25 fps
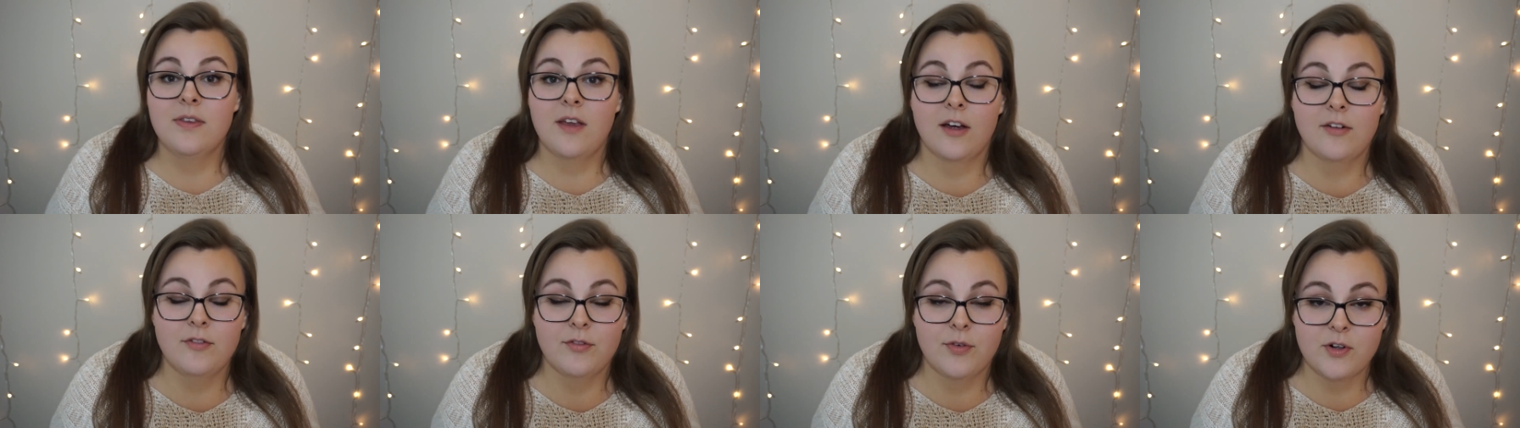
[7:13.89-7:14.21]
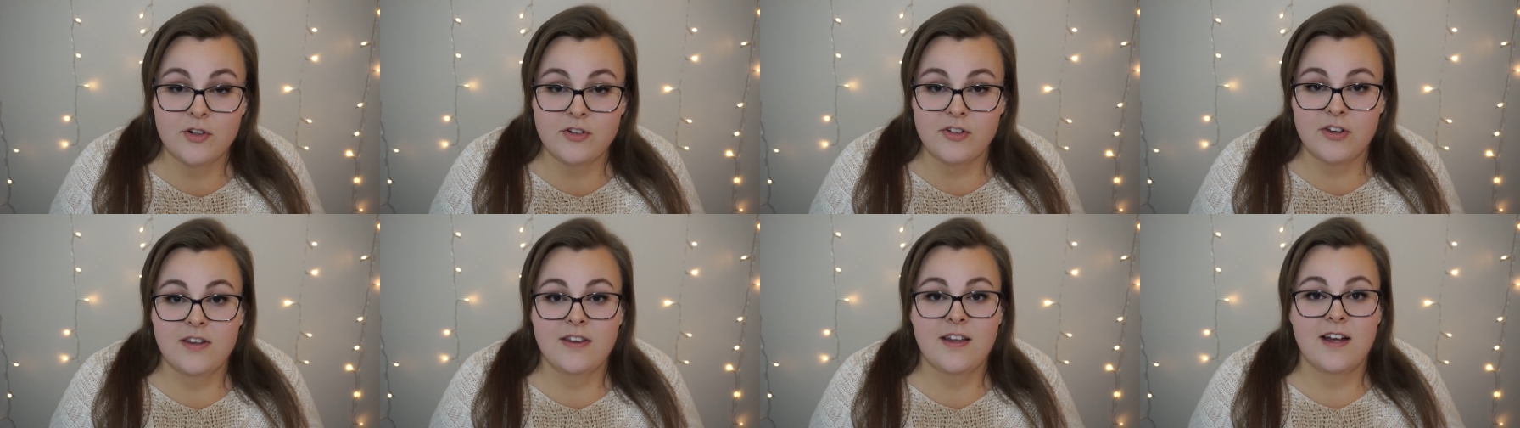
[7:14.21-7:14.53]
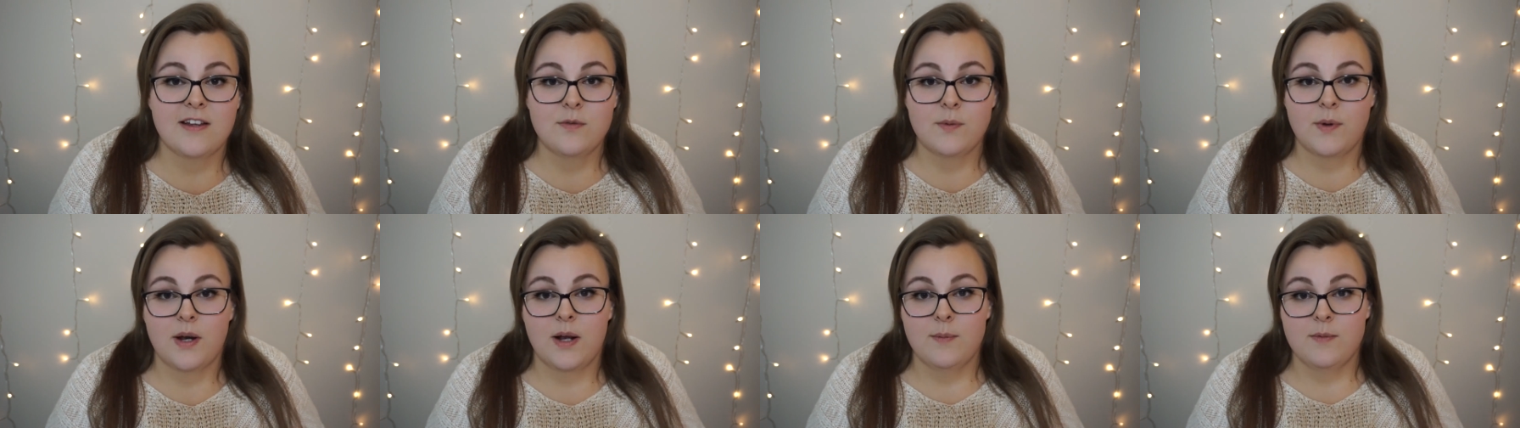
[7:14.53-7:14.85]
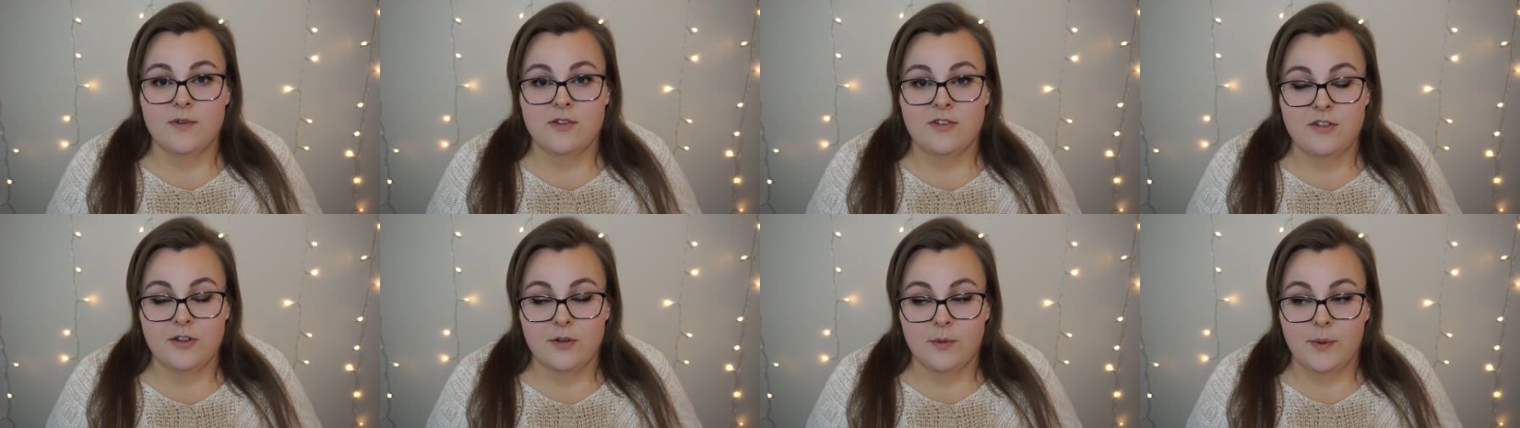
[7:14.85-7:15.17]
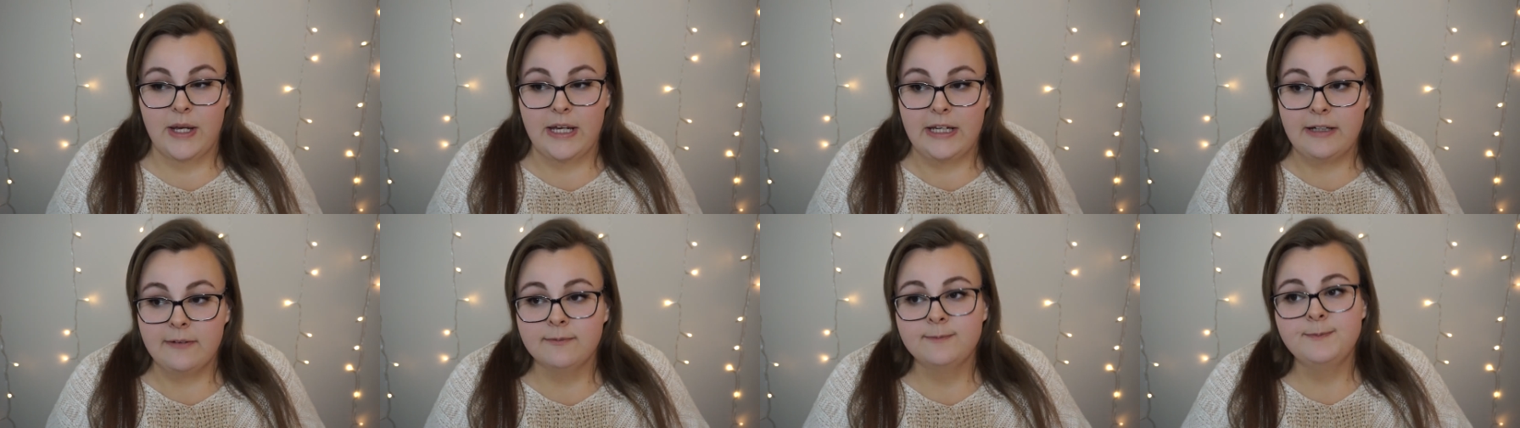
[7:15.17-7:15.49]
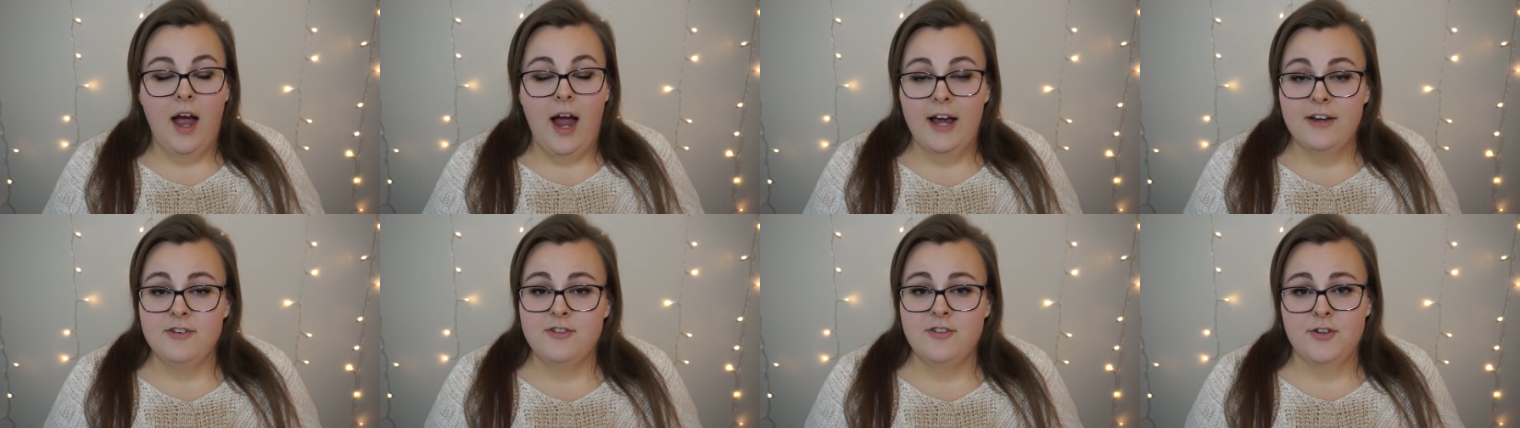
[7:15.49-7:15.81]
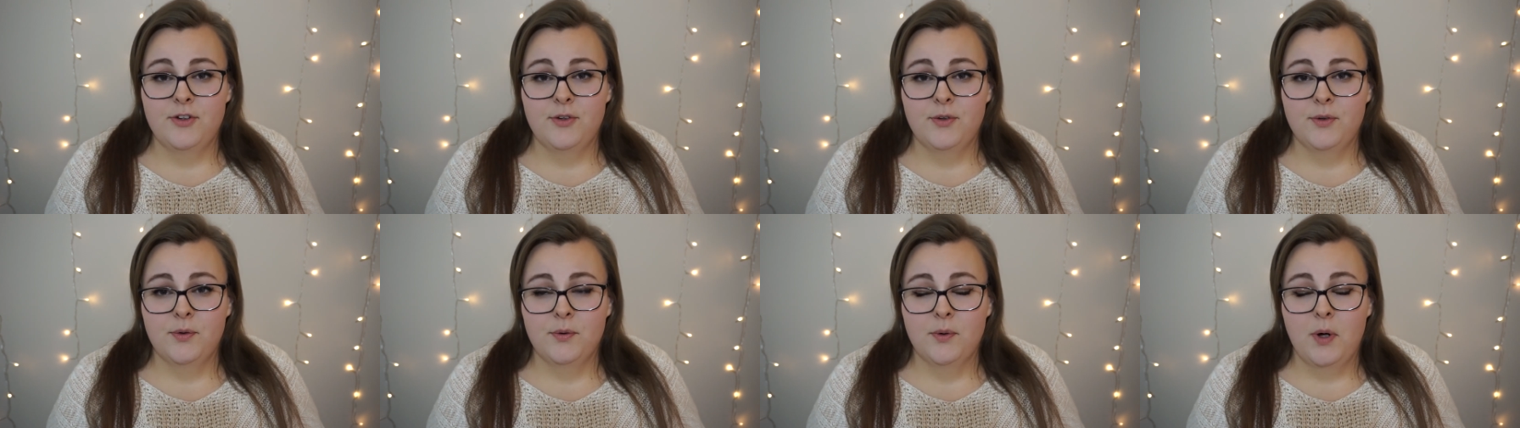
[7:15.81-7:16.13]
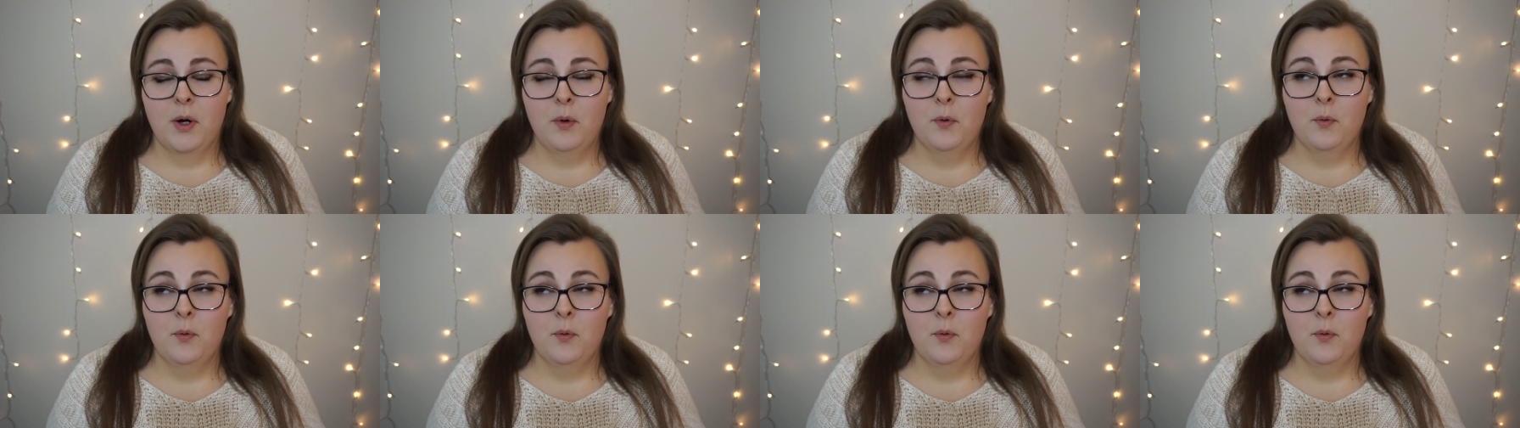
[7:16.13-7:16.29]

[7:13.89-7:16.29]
Unfortunately, that's what I was doing. I do